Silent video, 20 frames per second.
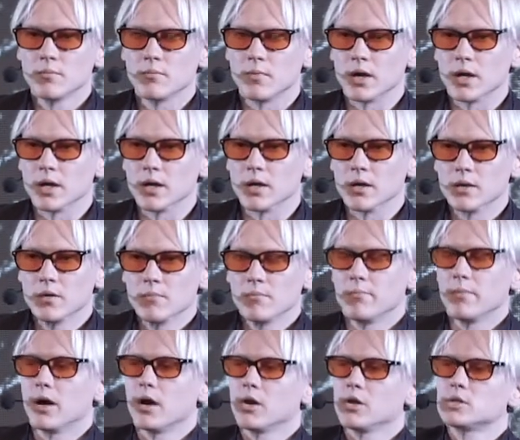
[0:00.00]
my
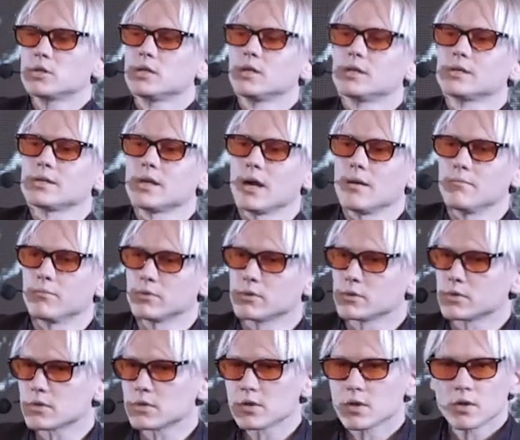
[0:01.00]
biological
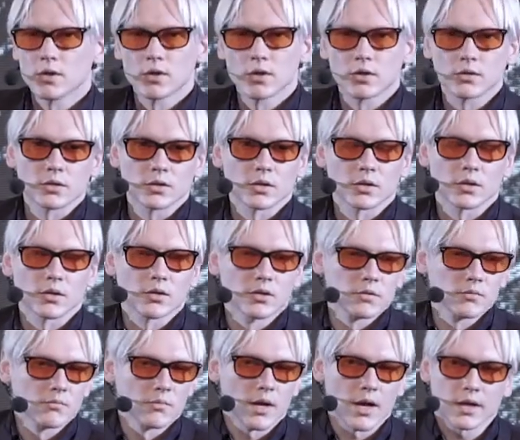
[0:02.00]
samples, uh,
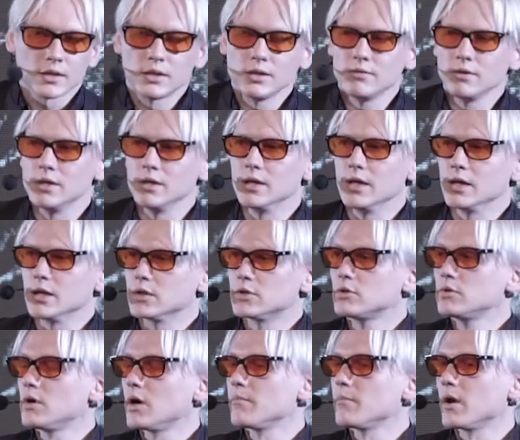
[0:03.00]
my activity data
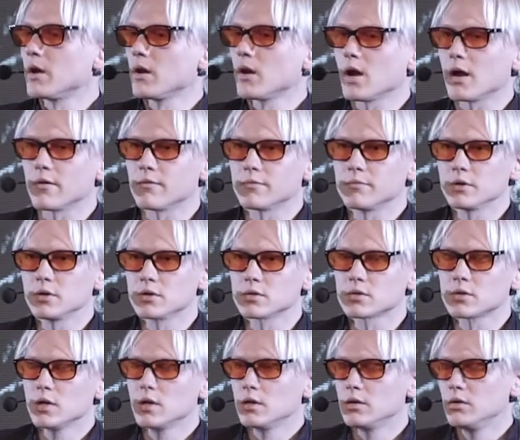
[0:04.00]
throughout my life,
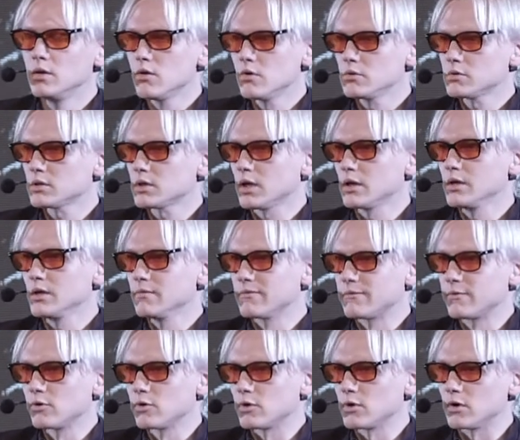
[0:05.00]
because those can
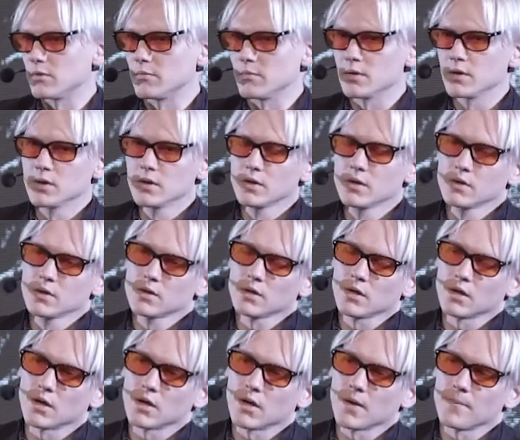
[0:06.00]
inform
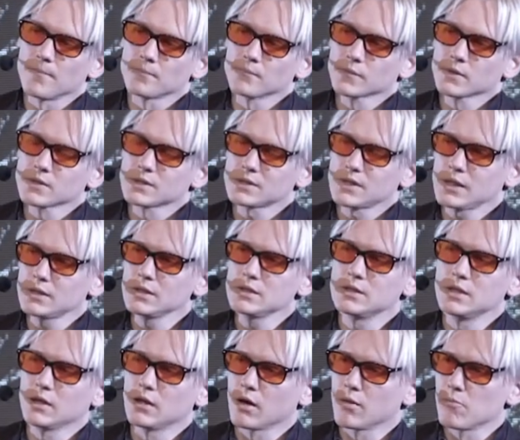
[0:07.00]
um,
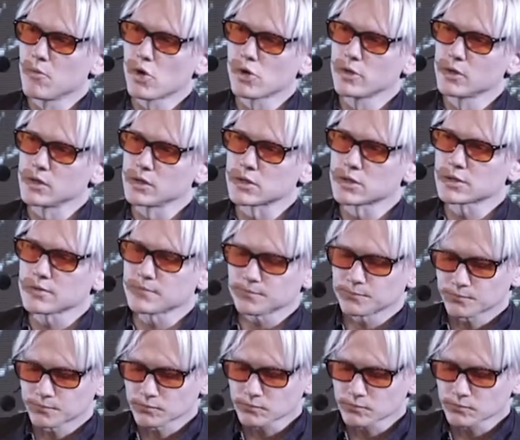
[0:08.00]
statistical models